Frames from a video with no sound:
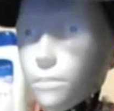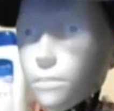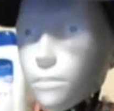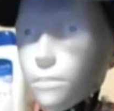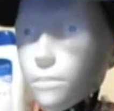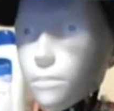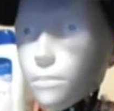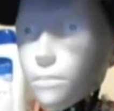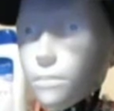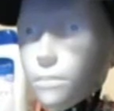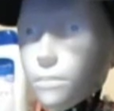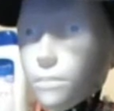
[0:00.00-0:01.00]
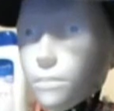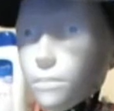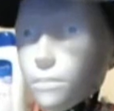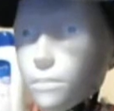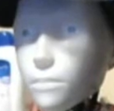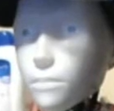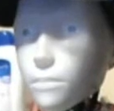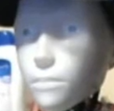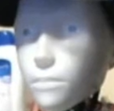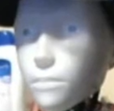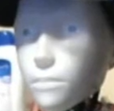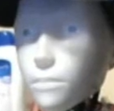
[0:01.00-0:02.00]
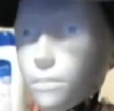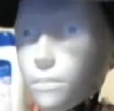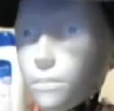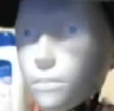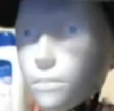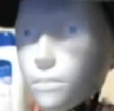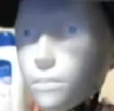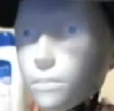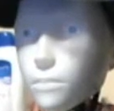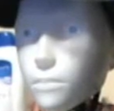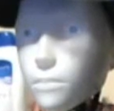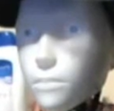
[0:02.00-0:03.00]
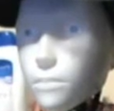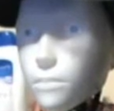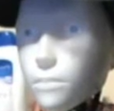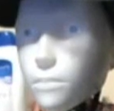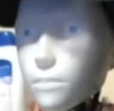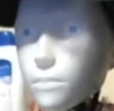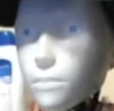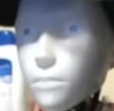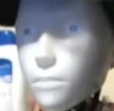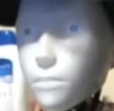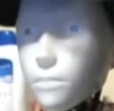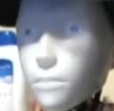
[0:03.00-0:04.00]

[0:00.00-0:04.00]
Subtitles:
No words are spoken by the person on screen.